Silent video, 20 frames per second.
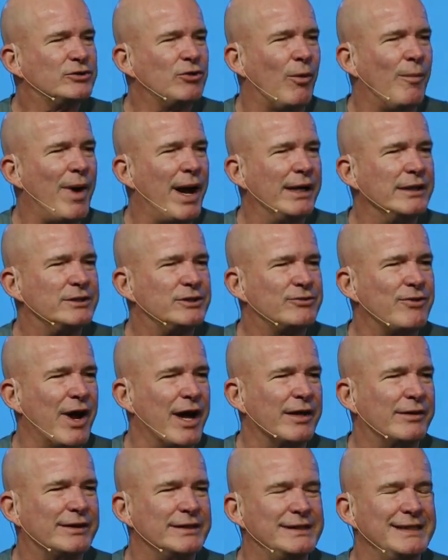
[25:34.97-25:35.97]
soul, mind, and
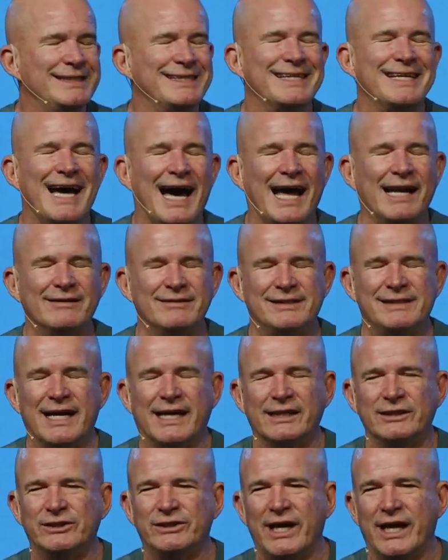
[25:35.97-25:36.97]
strength because he's a God of
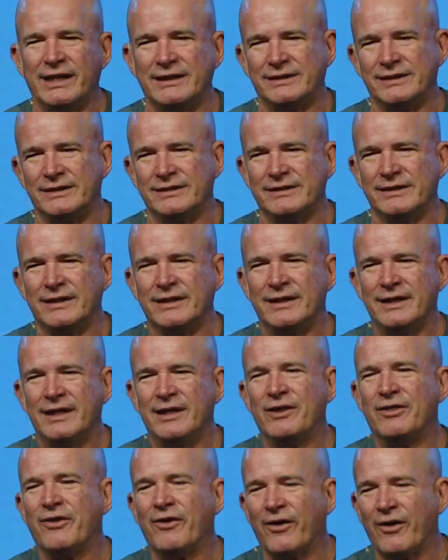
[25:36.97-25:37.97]
second chances
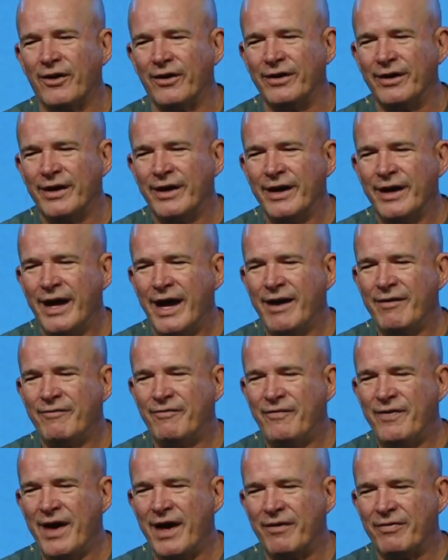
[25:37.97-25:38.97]
and third and
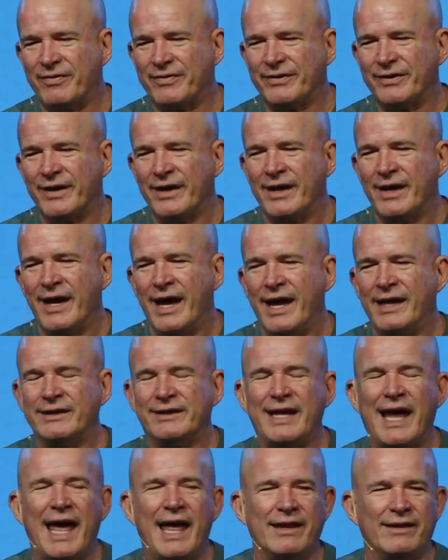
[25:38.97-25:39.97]
fifth and
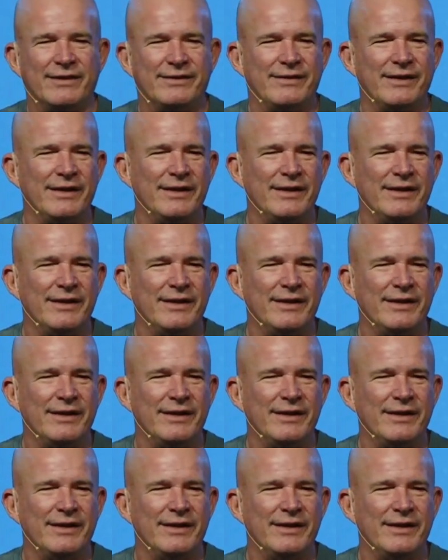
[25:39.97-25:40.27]
tenth